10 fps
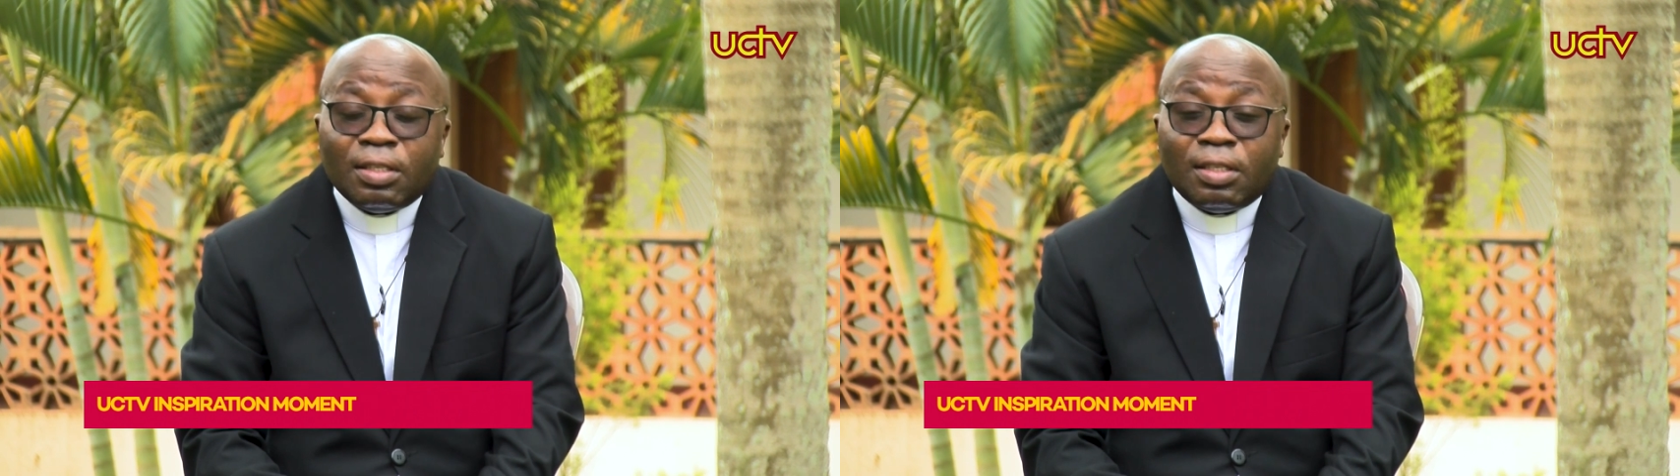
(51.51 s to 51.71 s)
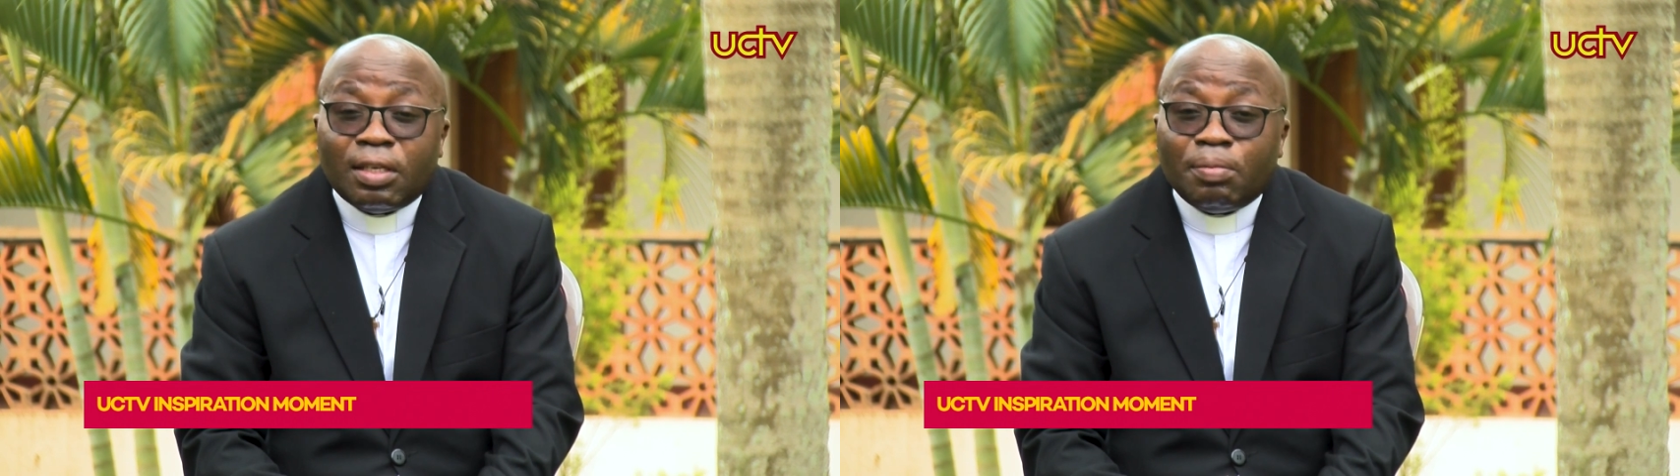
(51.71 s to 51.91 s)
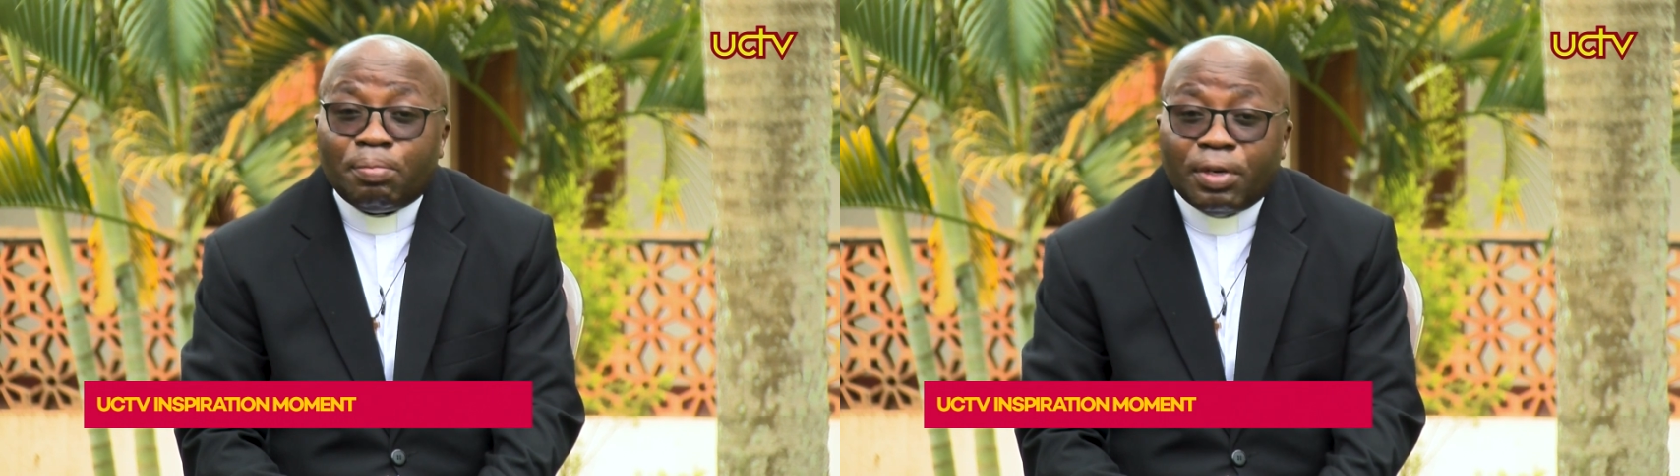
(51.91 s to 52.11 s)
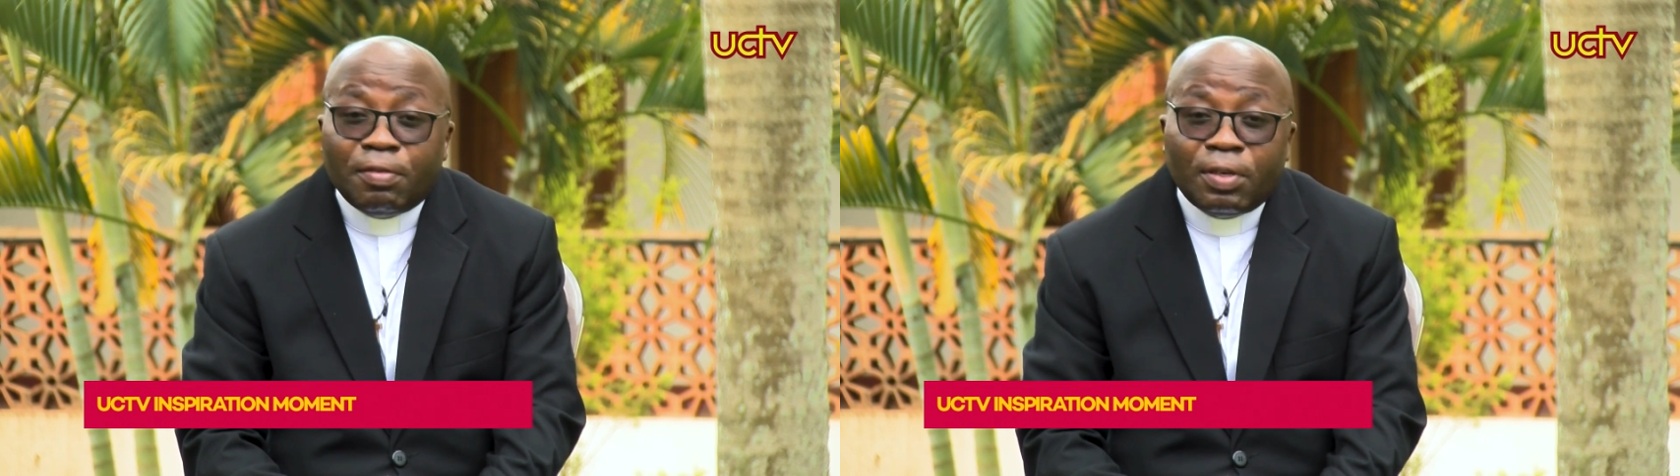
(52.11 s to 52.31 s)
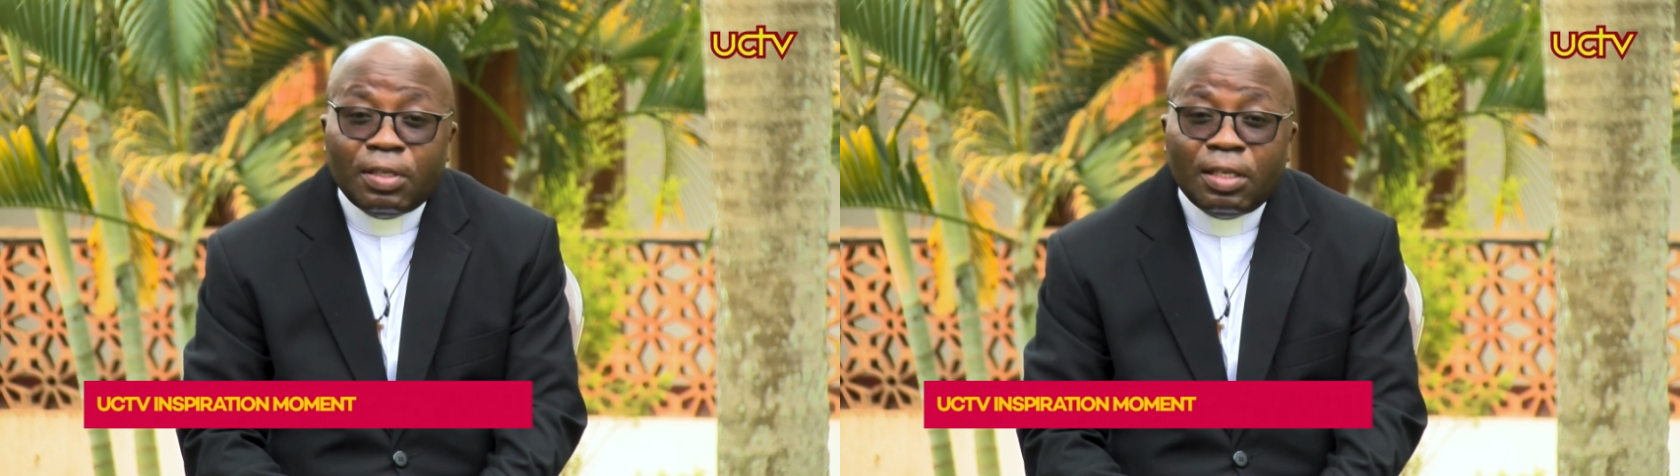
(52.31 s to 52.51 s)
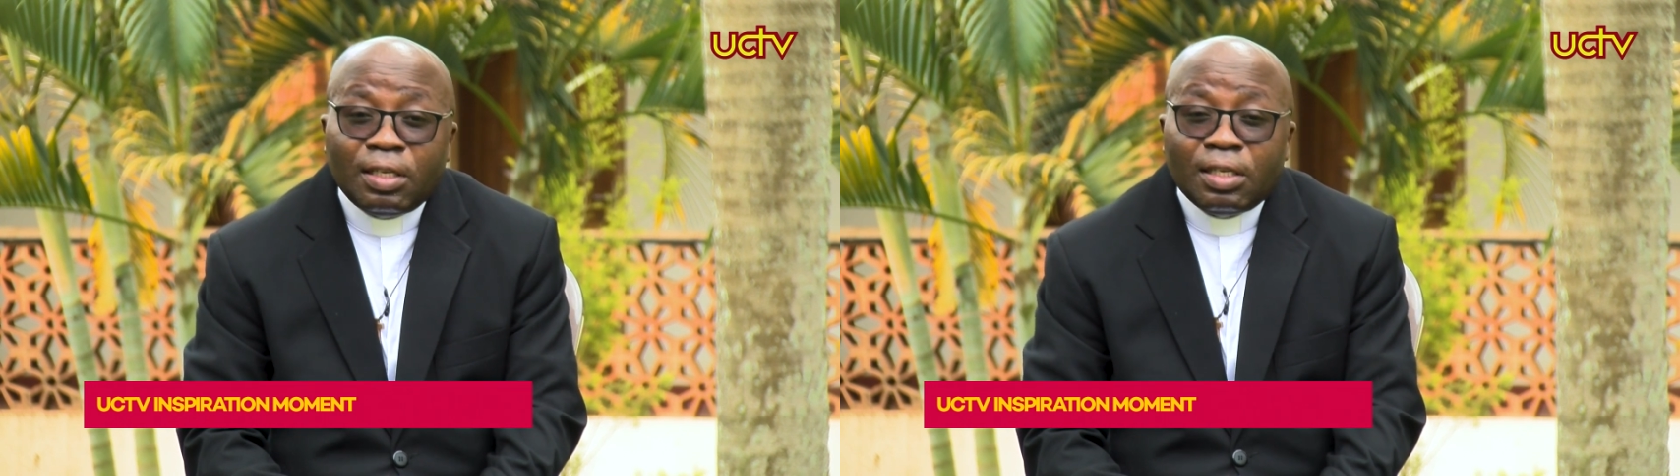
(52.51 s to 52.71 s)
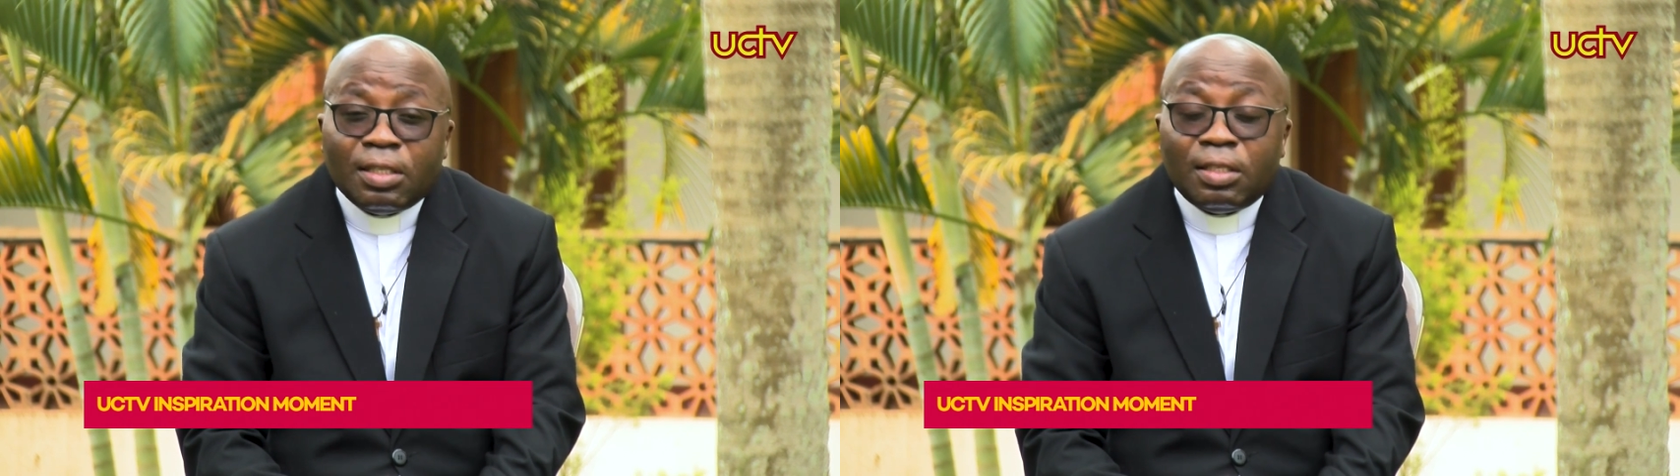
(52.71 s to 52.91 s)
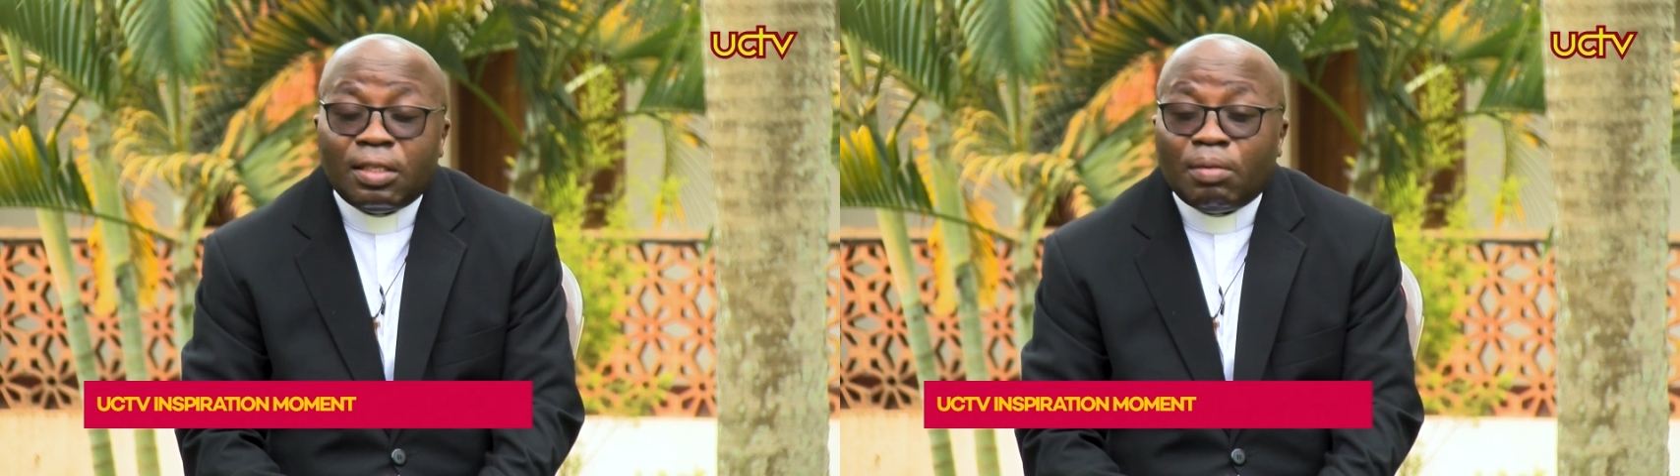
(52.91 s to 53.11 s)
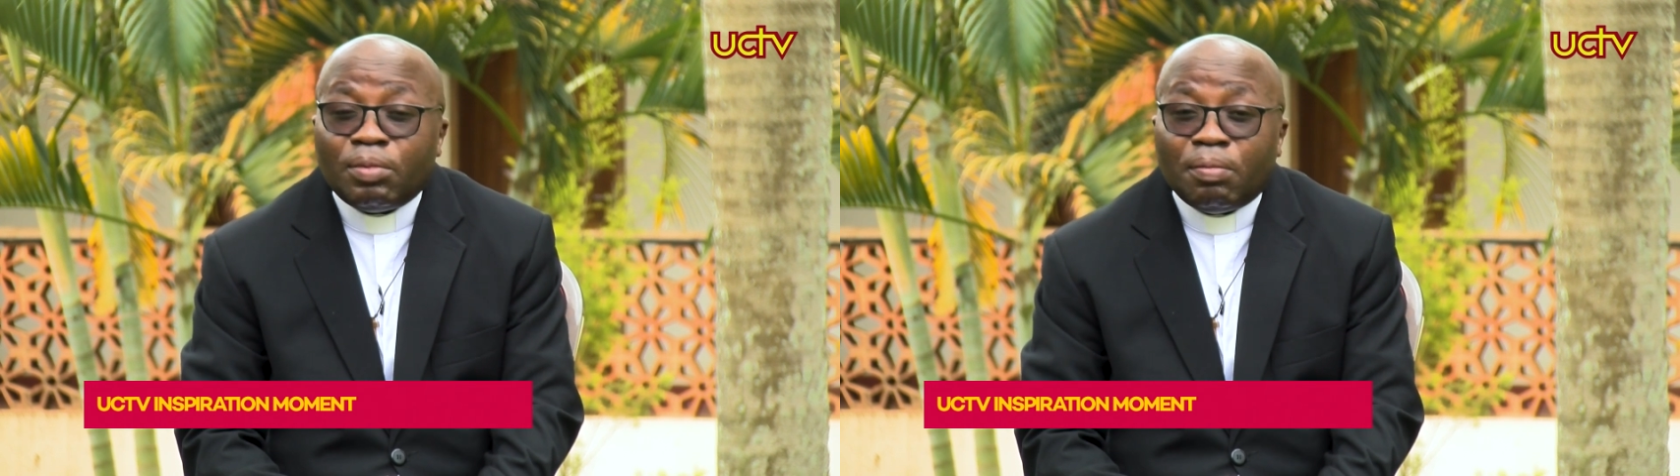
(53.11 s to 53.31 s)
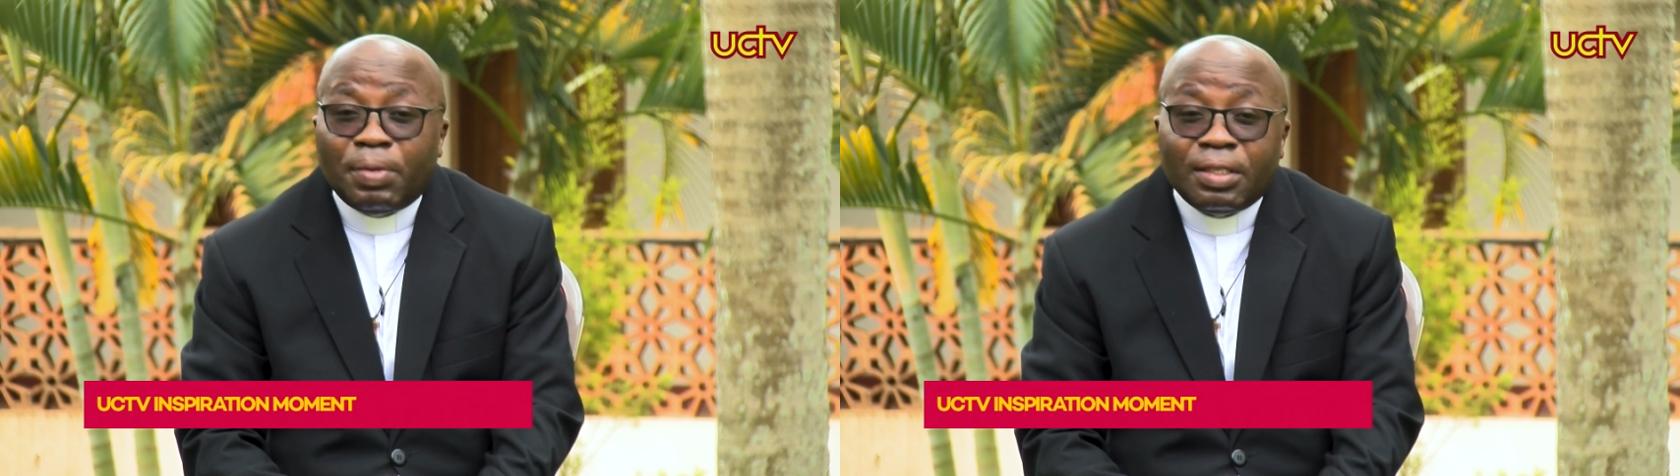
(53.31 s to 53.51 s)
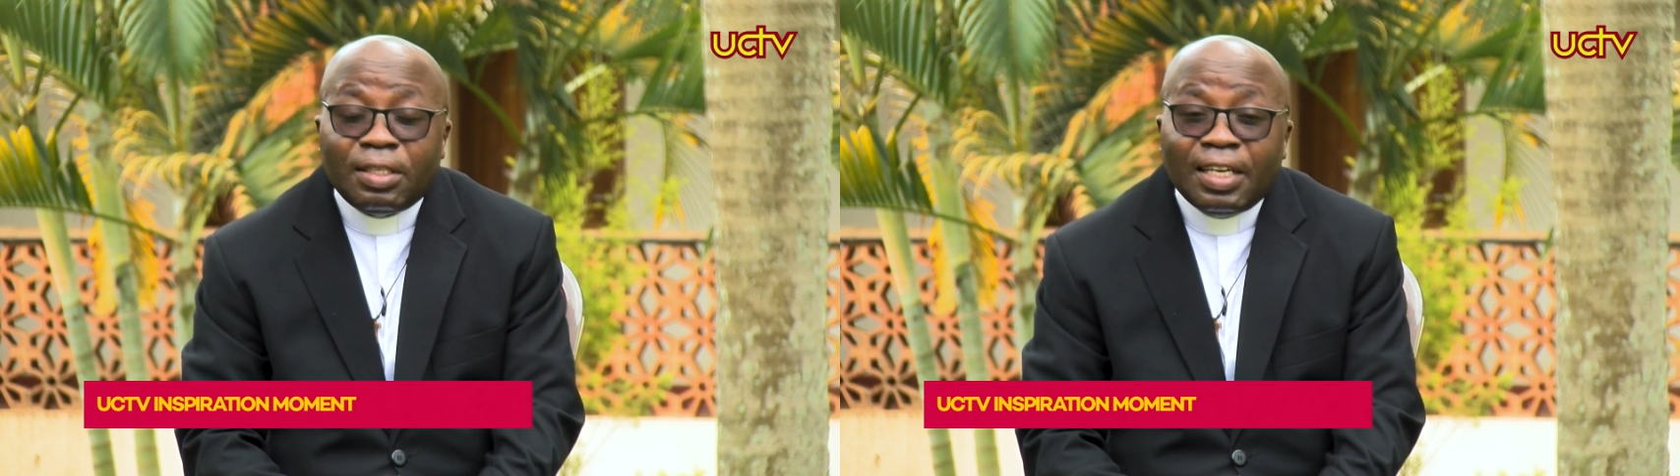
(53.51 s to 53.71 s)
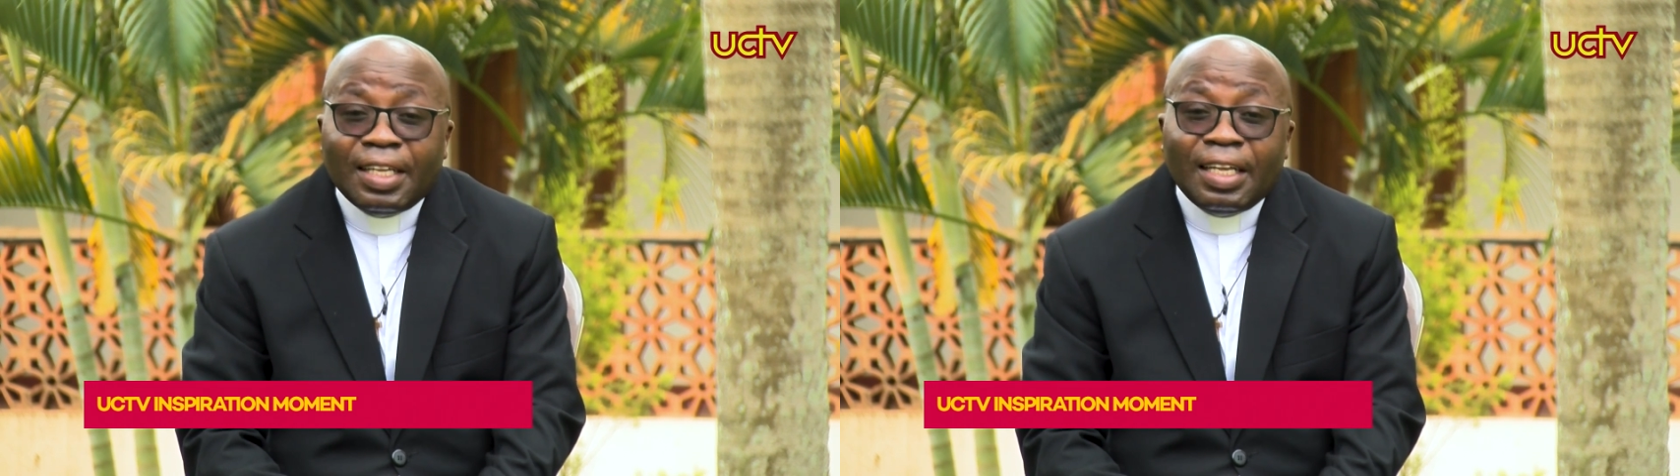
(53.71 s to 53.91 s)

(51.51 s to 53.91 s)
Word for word: since I pray every day, since I'm the best,